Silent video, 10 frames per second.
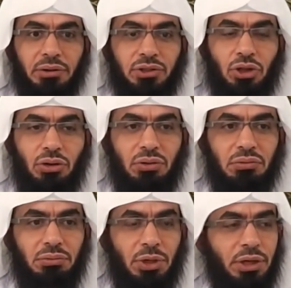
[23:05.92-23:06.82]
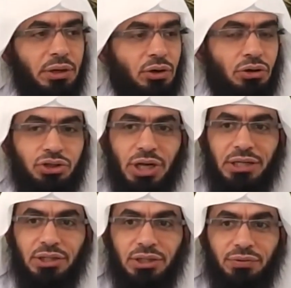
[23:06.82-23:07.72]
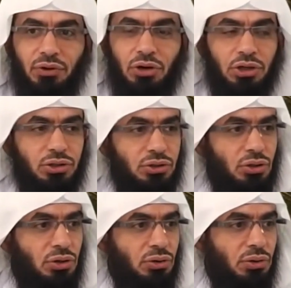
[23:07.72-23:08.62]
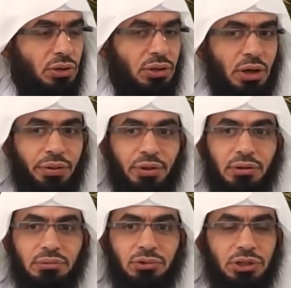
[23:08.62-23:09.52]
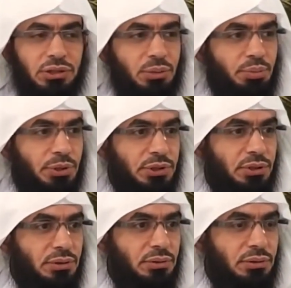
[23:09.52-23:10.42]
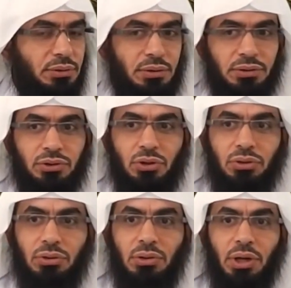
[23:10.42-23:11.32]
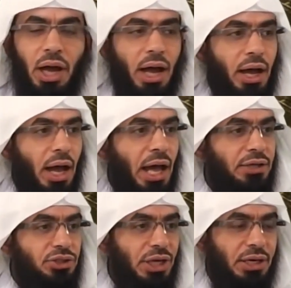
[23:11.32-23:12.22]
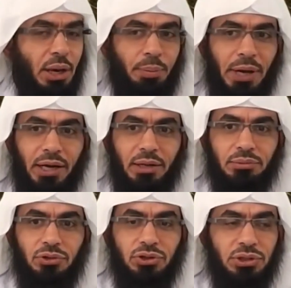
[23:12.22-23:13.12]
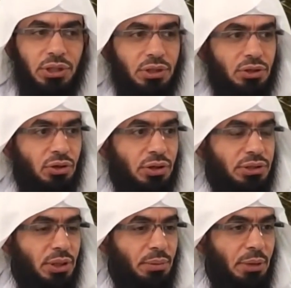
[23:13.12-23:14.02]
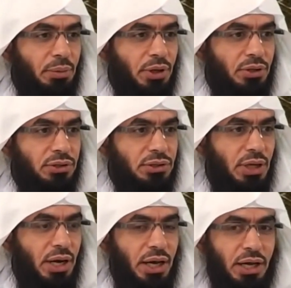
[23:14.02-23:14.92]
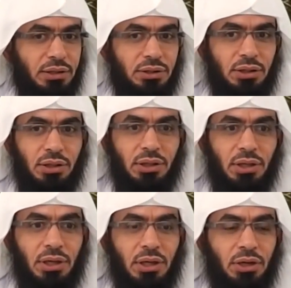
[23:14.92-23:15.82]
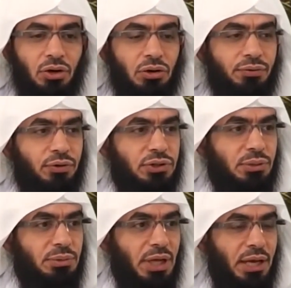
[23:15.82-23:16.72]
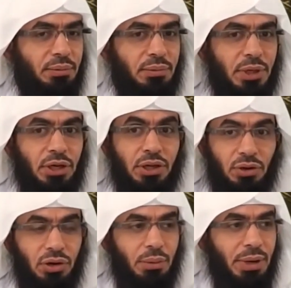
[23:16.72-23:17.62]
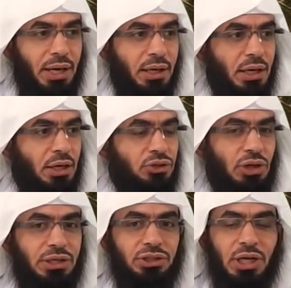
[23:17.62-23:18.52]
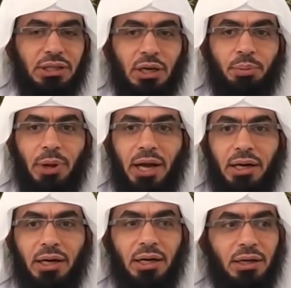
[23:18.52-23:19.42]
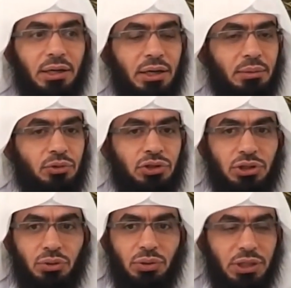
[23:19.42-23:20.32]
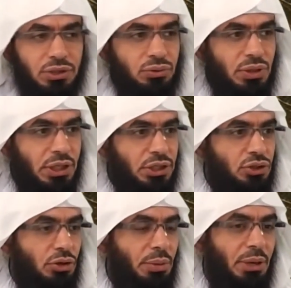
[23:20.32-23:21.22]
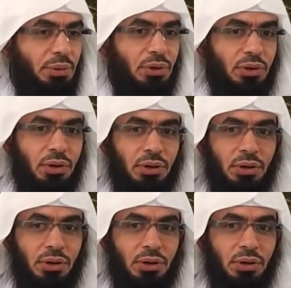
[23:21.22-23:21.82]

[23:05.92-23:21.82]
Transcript: So no charges, of course, no nothing, just in prison. So I check up on him to see, these are my brothers that I had known for some time, and they're ulama. So I check up on him to see when he's released, or maybe